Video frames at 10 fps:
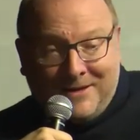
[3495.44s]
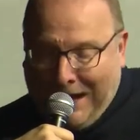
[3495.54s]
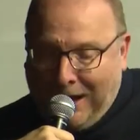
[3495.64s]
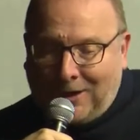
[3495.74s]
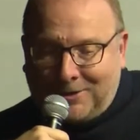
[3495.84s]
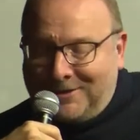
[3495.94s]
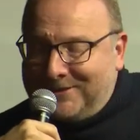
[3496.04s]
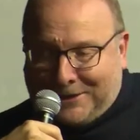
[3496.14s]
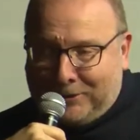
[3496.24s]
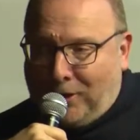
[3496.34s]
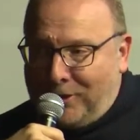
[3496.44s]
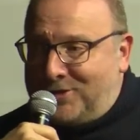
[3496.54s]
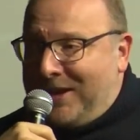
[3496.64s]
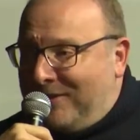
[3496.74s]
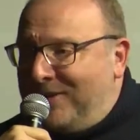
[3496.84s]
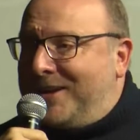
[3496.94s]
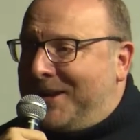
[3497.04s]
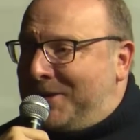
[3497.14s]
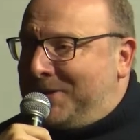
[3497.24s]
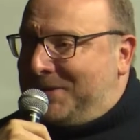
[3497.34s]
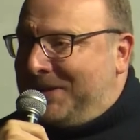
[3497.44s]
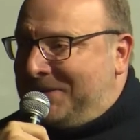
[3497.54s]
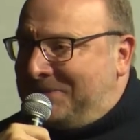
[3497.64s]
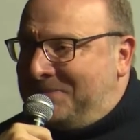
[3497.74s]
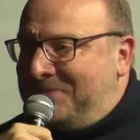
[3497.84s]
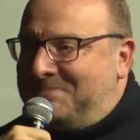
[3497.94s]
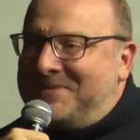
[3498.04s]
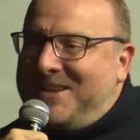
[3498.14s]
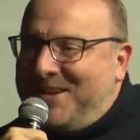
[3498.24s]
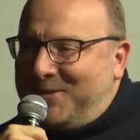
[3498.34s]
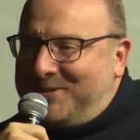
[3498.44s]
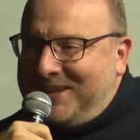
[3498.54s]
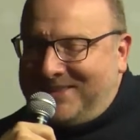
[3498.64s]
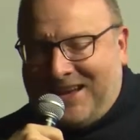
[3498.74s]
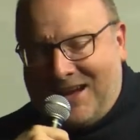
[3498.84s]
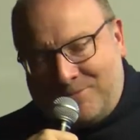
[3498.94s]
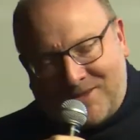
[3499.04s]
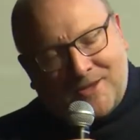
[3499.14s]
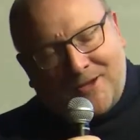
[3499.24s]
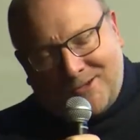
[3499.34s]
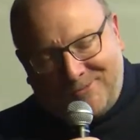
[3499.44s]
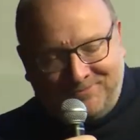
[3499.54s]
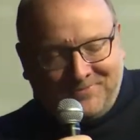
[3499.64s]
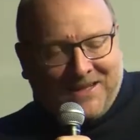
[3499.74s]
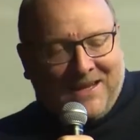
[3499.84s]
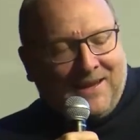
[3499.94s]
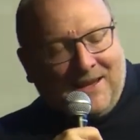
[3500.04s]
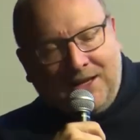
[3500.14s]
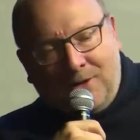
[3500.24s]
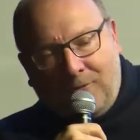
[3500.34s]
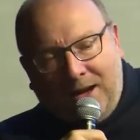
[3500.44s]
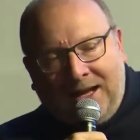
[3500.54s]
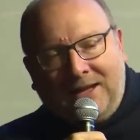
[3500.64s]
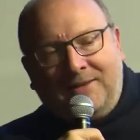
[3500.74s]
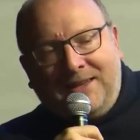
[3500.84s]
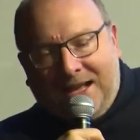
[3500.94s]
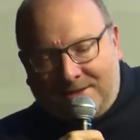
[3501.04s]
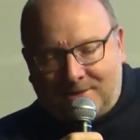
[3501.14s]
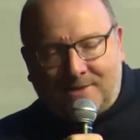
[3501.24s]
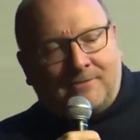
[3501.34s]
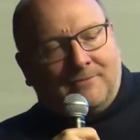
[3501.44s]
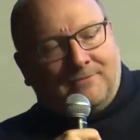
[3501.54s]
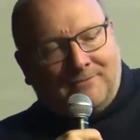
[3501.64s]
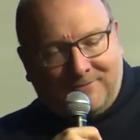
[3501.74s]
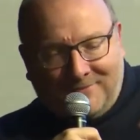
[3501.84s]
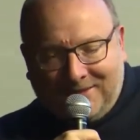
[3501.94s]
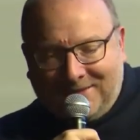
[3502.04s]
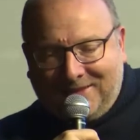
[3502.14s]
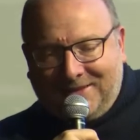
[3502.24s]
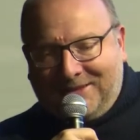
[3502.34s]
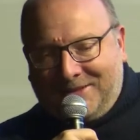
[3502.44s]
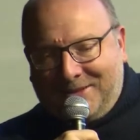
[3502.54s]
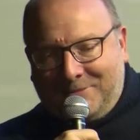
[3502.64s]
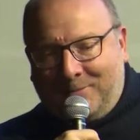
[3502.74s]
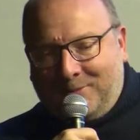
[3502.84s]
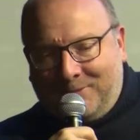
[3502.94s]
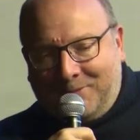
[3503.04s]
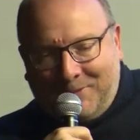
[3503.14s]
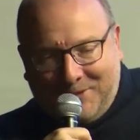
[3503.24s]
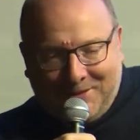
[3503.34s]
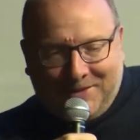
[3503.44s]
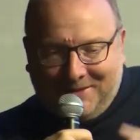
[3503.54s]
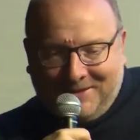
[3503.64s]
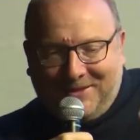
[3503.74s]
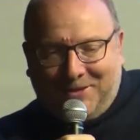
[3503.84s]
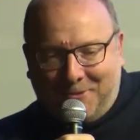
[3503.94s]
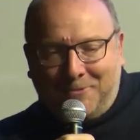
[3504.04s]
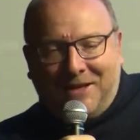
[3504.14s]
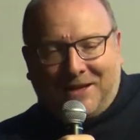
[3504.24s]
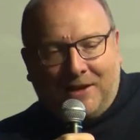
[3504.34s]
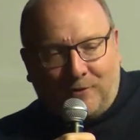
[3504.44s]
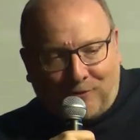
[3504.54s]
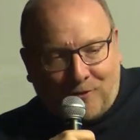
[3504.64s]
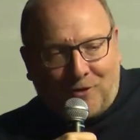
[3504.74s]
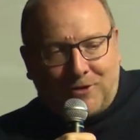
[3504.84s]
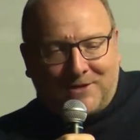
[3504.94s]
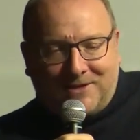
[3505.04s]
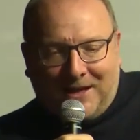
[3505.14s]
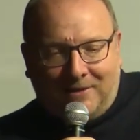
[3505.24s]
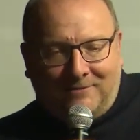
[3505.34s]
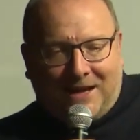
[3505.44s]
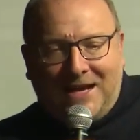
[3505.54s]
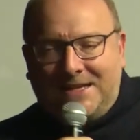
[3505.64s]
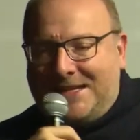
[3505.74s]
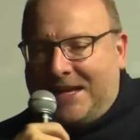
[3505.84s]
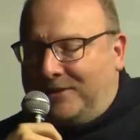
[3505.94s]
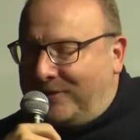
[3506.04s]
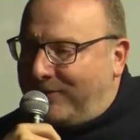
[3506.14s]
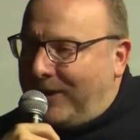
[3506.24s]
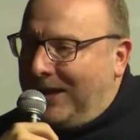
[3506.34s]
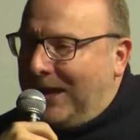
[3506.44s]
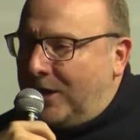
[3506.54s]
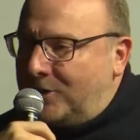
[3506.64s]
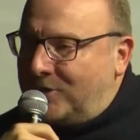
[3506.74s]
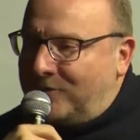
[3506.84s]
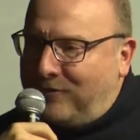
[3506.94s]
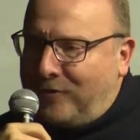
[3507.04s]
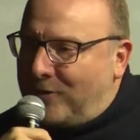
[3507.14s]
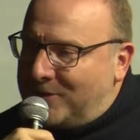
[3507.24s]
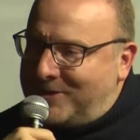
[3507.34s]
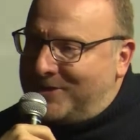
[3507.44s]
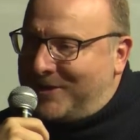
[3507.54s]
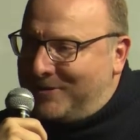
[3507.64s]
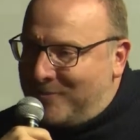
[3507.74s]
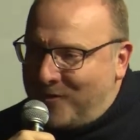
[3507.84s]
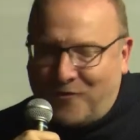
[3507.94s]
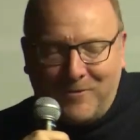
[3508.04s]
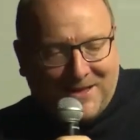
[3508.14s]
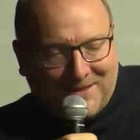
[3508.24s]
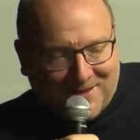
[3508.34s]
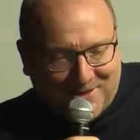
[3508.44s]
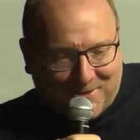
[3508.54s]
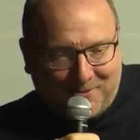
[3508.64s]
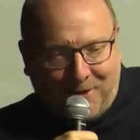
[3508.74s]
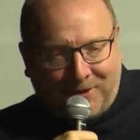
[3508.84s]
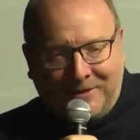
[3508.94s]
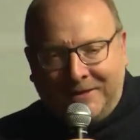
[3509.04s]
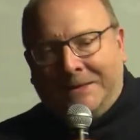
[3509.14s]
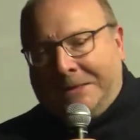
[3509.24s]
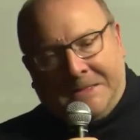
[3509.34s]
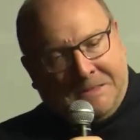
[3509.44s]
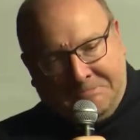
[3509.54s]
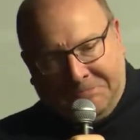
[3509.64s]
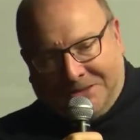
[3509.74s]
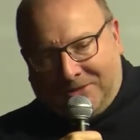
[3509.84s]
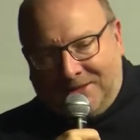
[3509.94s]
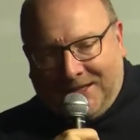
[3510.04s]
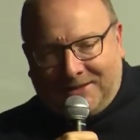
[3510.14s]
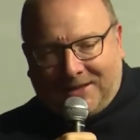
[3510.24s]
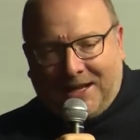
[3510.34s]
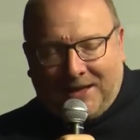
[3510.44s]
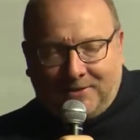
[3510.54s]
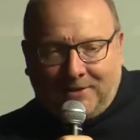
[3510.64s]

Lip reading: art and technology avant-garde, yeah, of that time. So, in a way, yes, you know, we can, of course, then identify larger forces and movements and so on. But on the other hand,